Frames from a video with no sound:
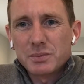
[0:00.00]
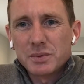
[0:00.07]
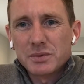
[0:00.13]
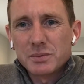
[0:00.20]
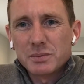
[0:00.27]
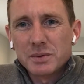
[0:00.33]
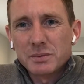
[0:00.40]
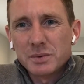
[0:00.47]

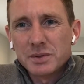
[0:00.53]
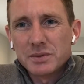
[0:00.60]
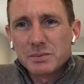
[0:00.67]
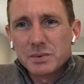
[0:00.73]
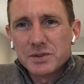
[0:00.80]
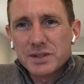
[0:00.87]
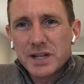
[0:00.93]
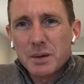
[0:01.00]

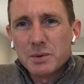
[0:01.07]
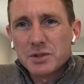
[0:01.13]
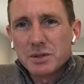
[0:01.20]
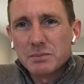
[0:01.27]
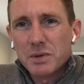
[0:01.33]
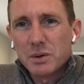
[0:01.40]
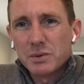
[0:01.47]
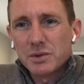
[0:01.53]

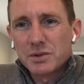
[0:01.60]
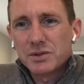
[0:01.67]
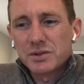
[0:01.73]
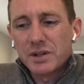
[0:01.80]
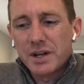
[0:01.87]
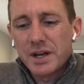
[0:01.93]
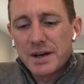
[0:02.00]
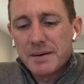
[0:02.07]
the
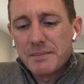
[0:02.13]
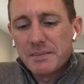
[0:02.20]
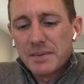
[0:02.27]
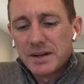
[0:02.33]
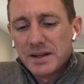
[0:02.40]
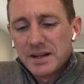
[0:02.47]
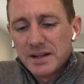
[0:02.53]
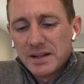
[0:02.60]
most
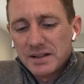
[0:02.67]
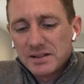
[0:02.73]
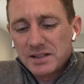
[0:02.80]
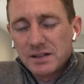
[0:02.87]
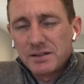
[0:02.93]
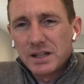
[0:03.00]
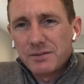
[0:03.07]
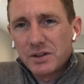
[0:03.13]

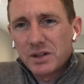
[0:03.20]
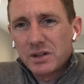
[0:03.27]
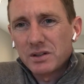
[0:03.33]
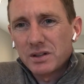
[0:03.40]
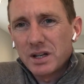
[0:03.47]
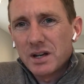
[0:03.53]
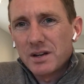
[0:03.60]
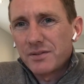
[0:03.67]

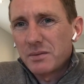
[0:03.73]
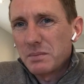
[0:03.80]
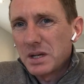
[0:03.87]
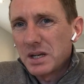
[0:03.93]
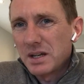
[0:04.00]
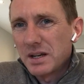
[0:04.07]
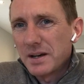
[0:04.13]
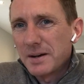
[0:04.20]
significant year for
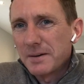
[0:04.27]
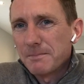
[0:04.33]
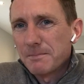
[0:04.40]
me. Yeah.